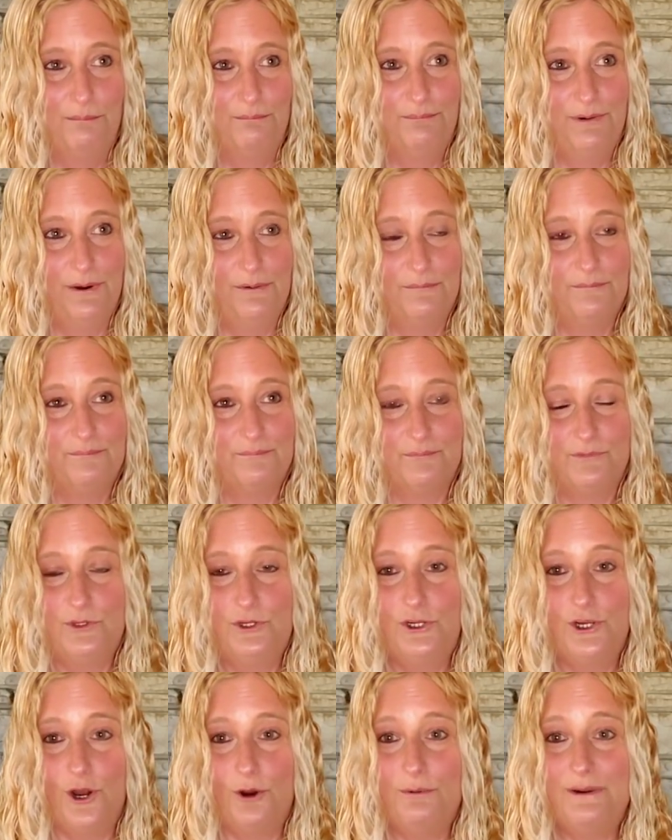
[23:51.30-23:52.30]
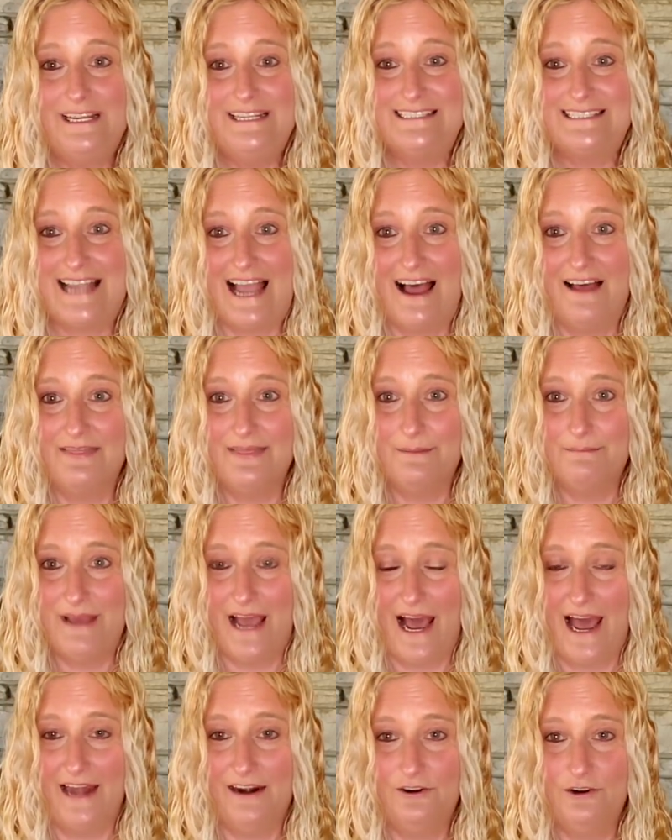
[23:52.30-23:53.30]
But going down the
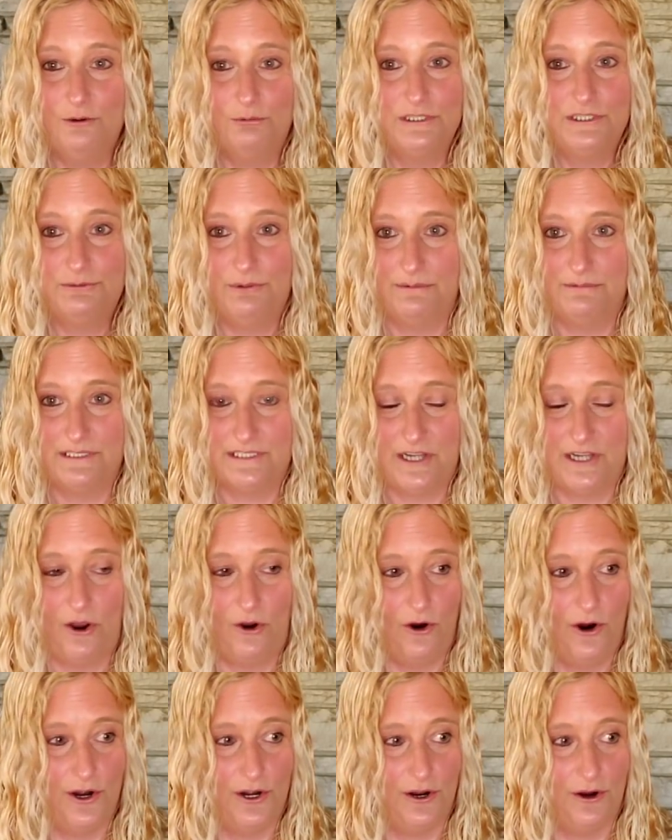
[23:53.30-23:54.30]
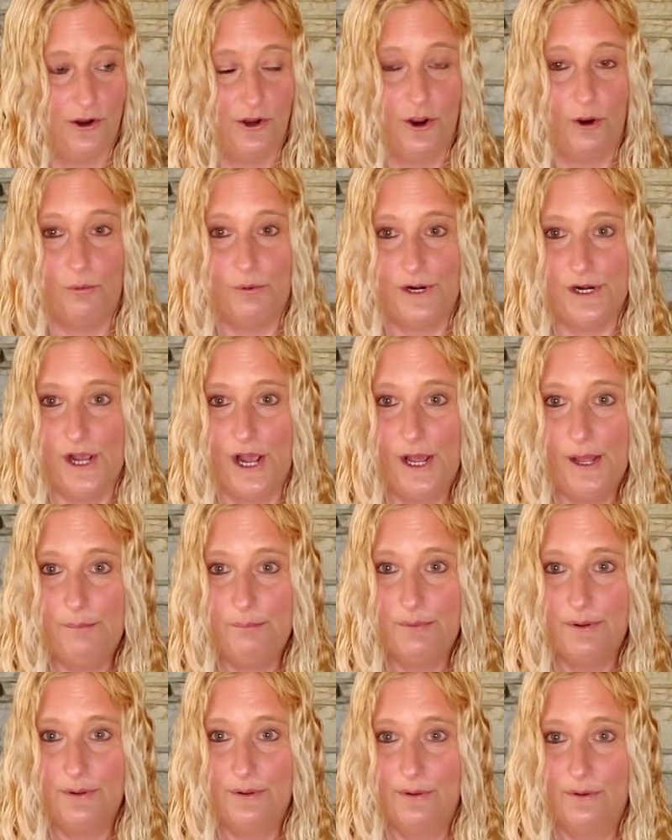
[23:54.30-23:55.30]
mountain, I don't know which one was harder, going up